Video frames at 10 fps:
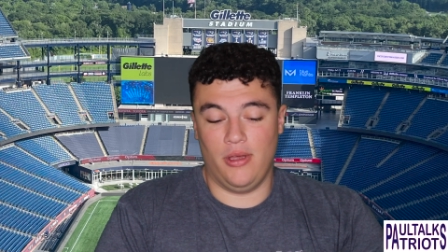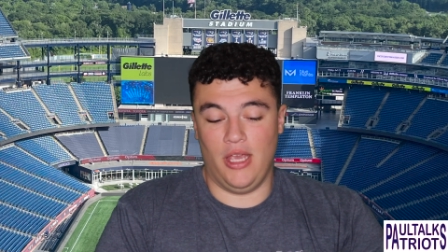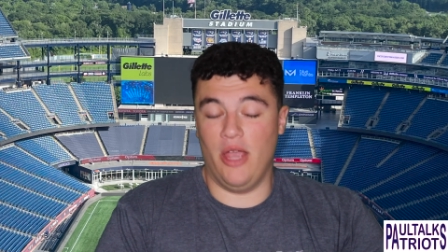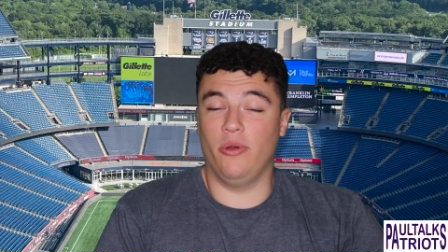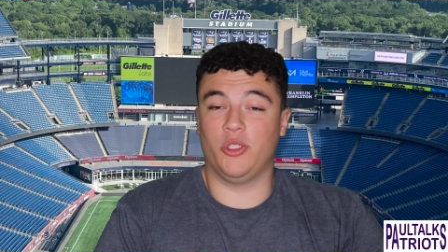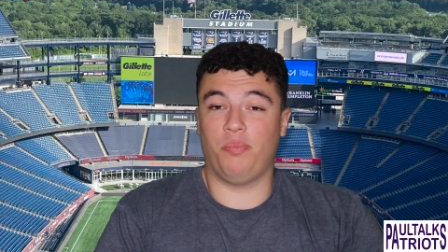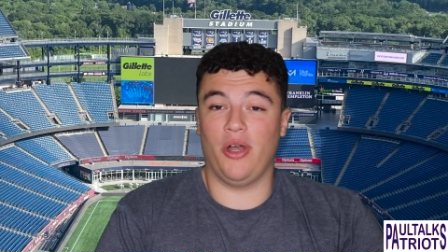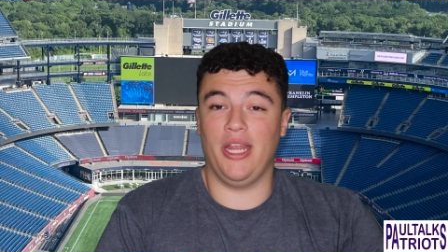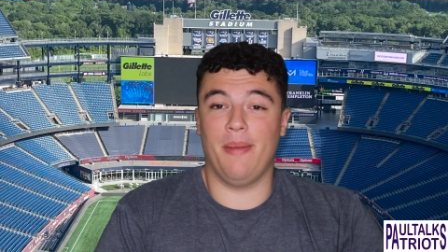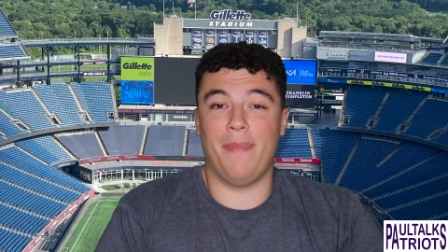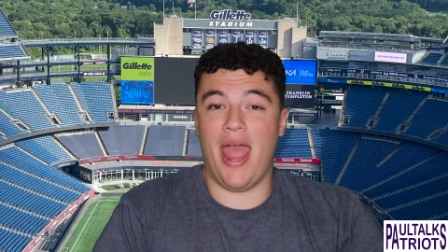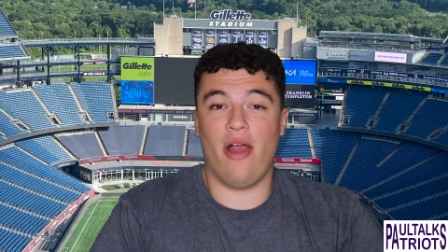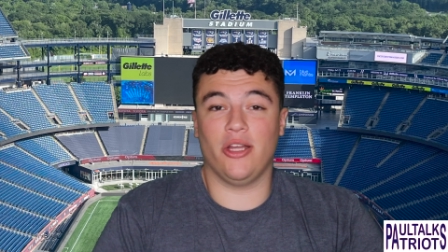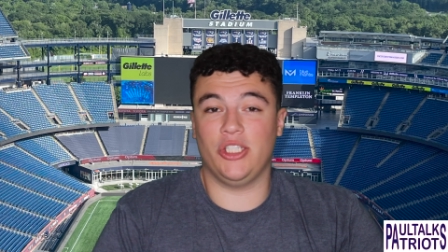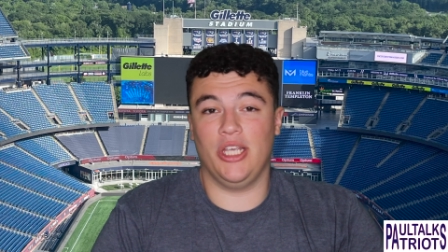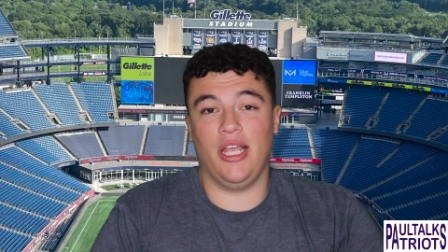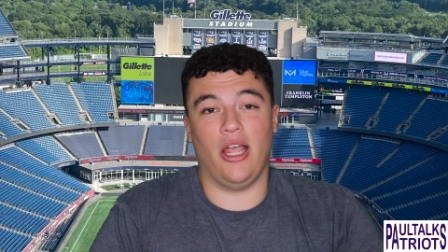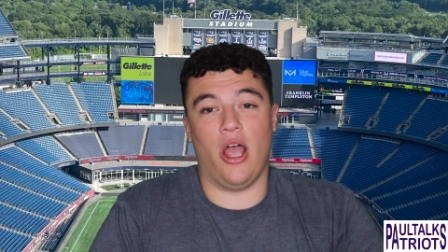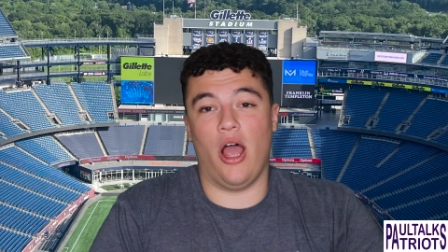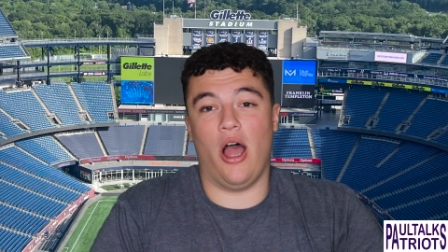It was pretty
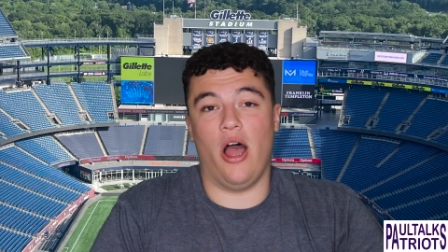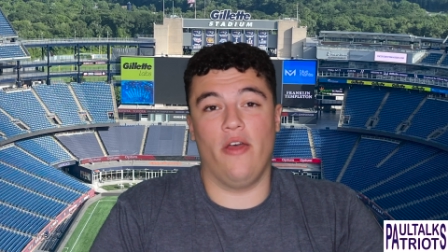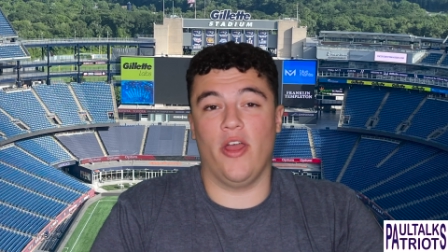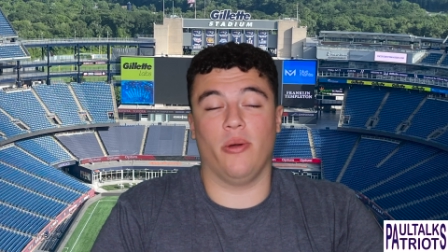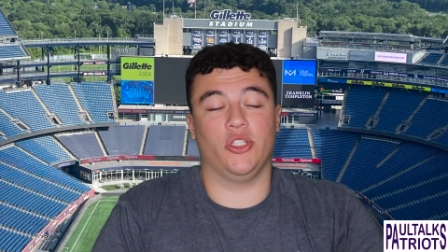embarrassing. There